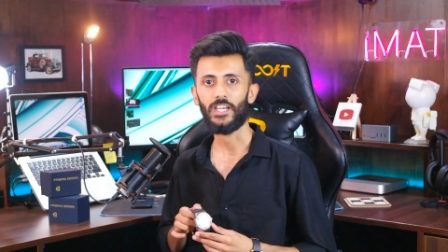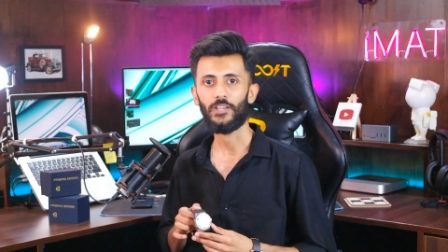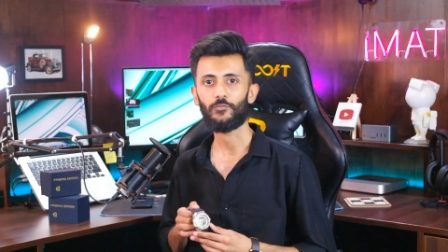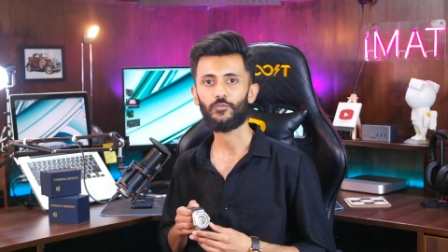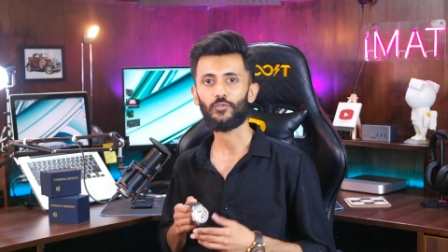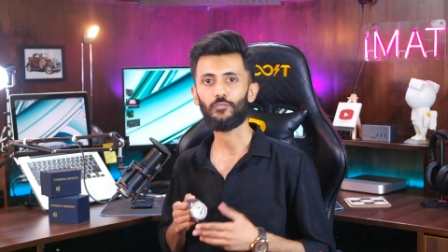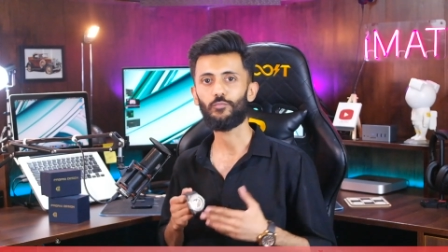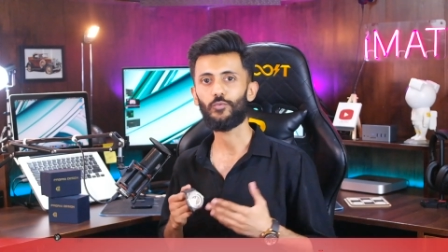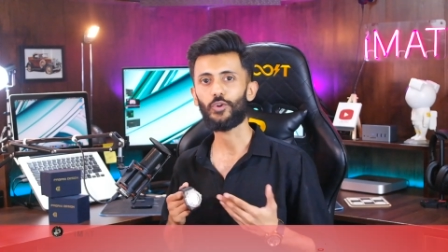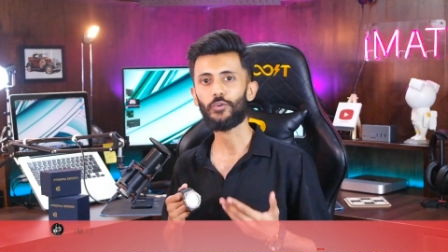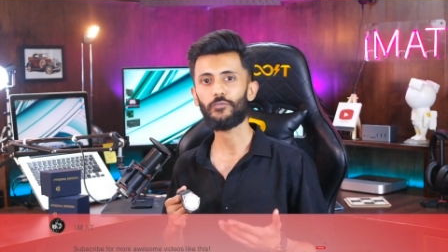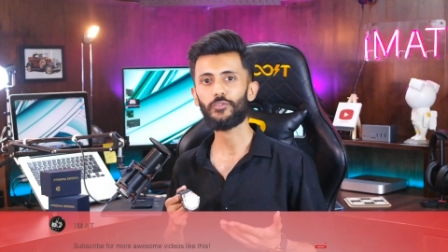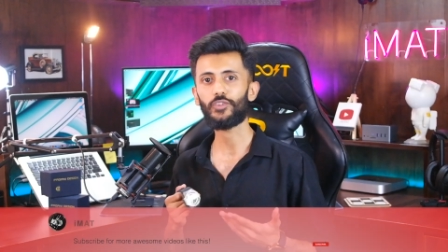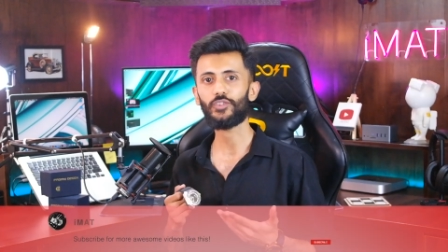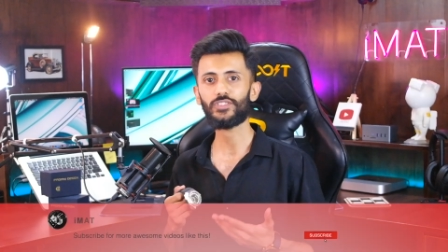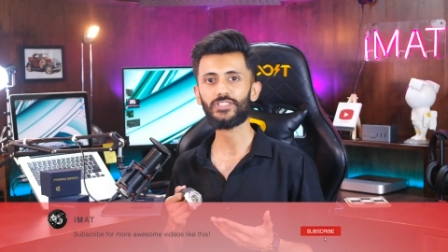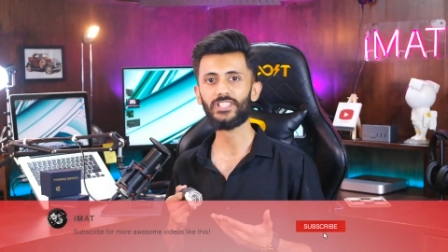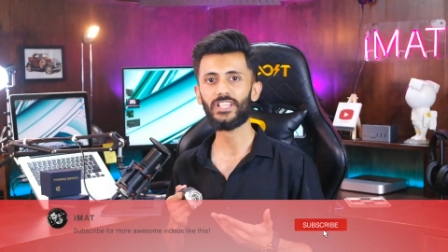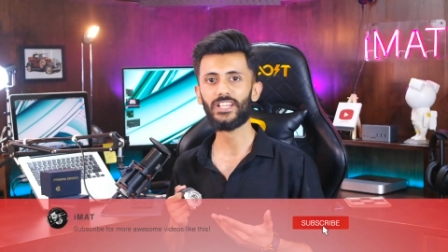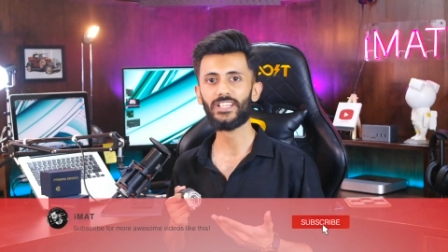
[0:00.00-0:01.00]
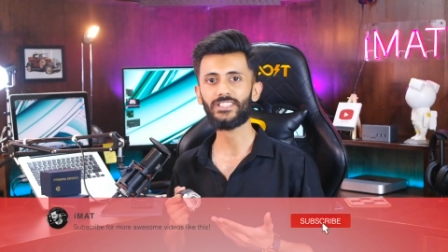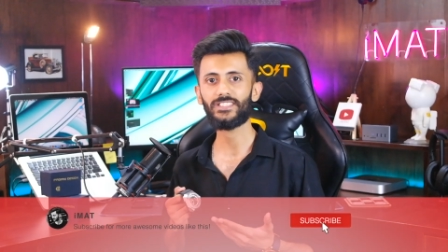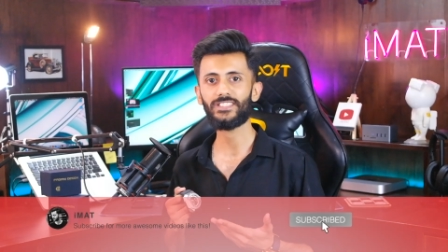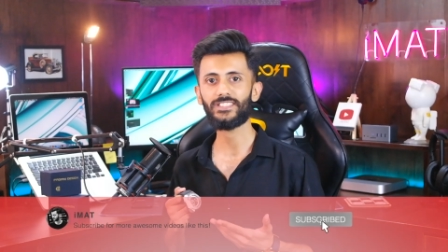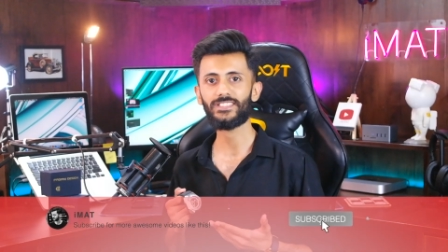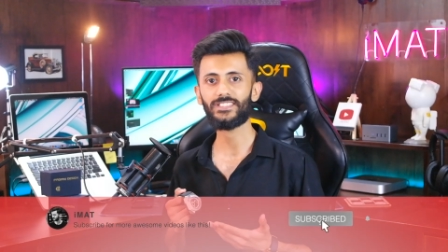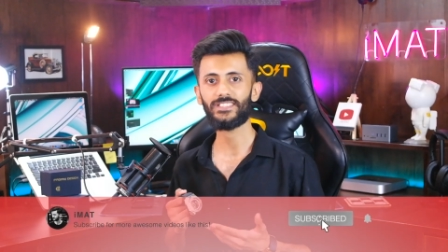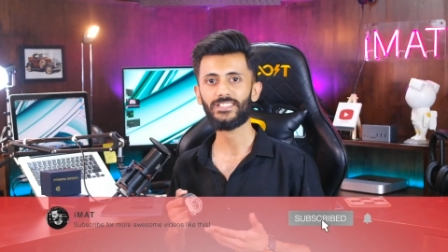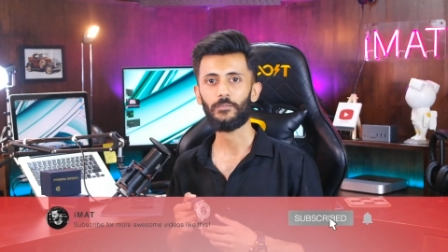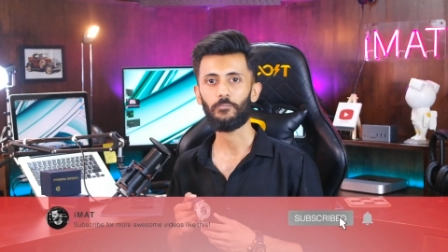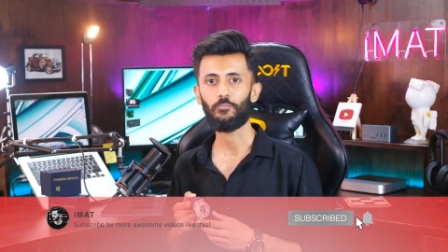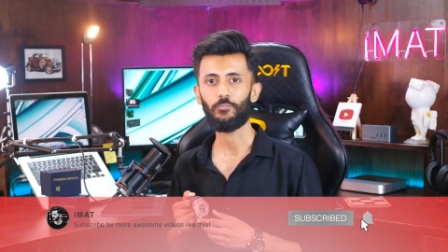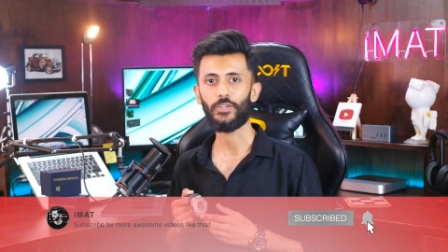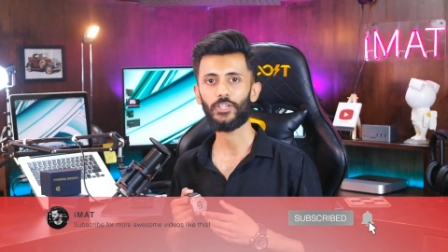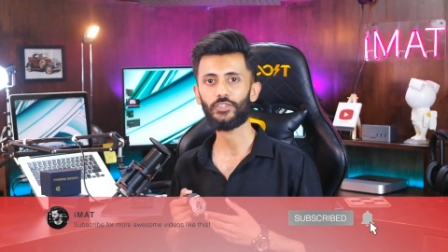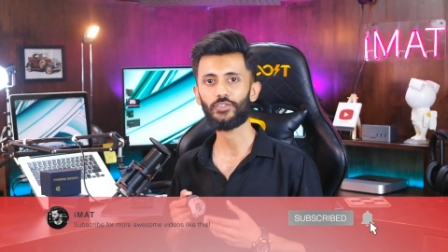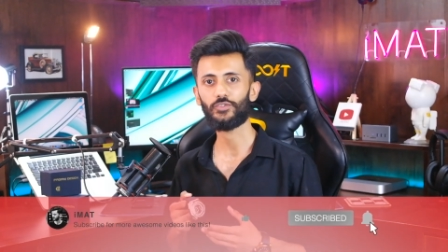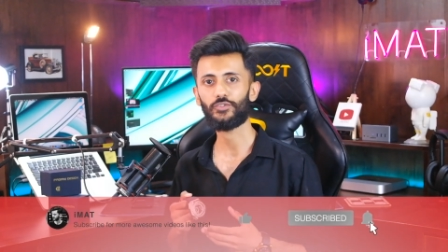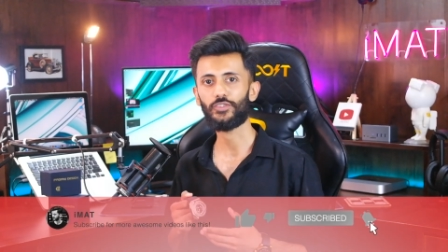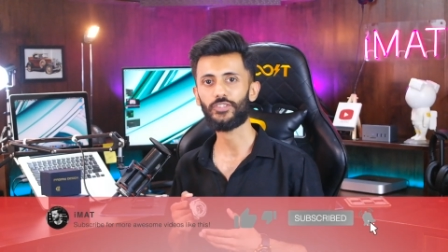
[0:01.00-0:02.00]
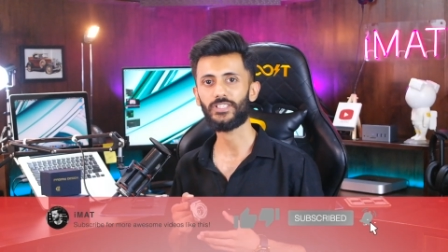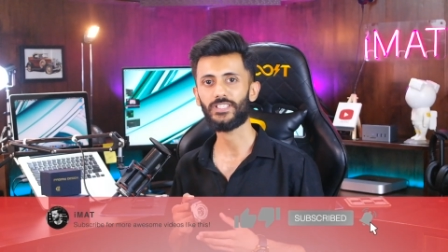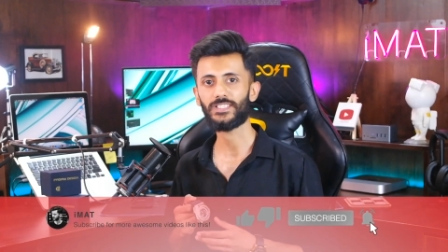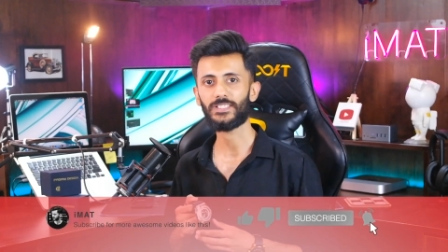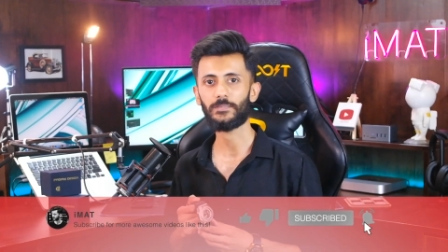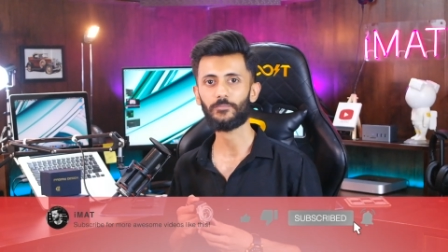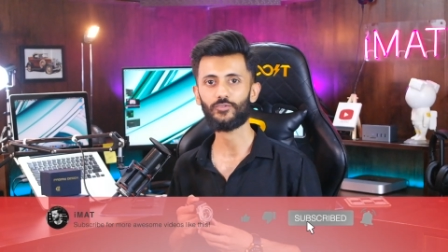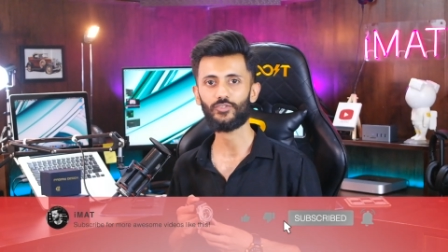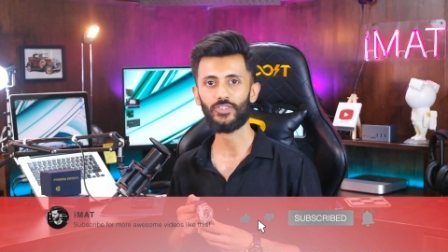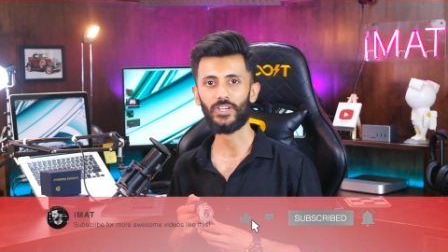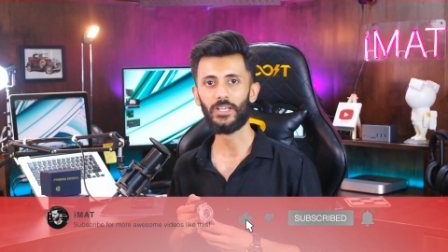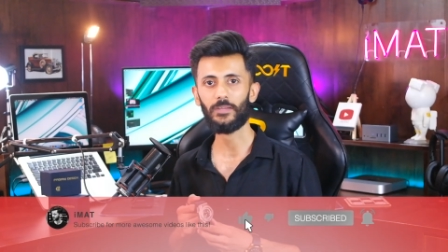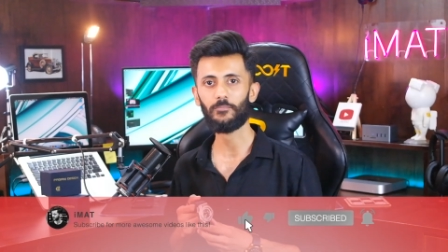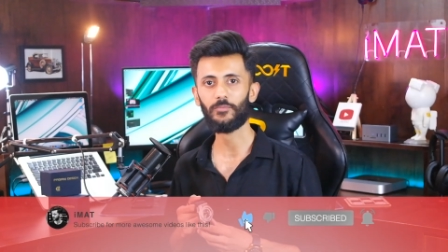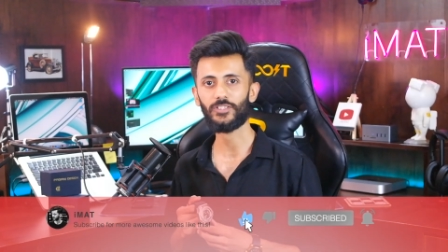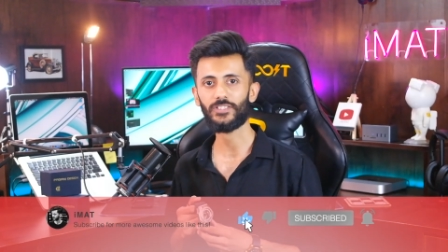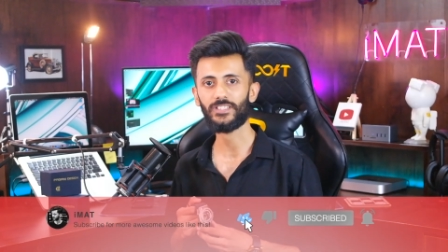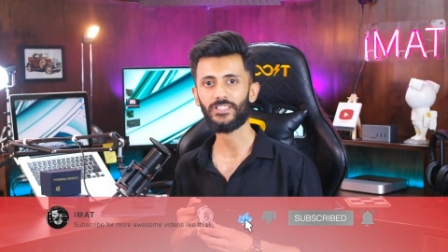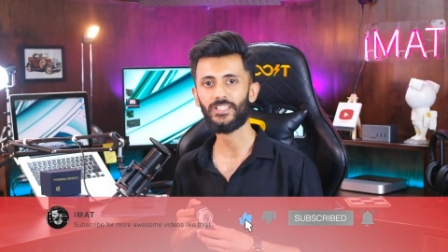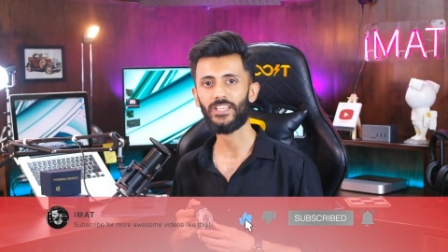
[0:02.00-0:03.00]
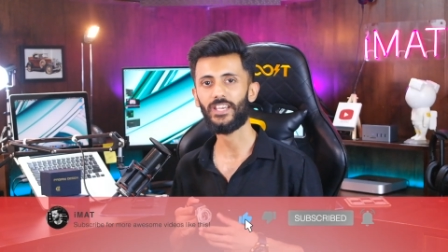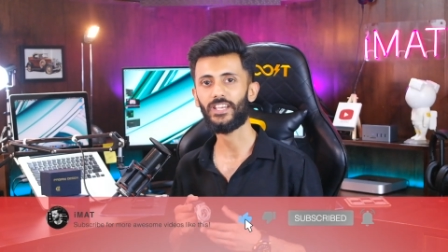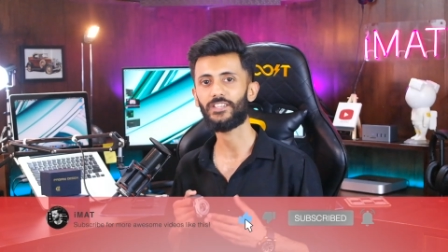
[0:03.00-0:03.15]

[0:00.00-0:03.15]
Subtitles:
And for more videos like this, make sure to hit the subscribe button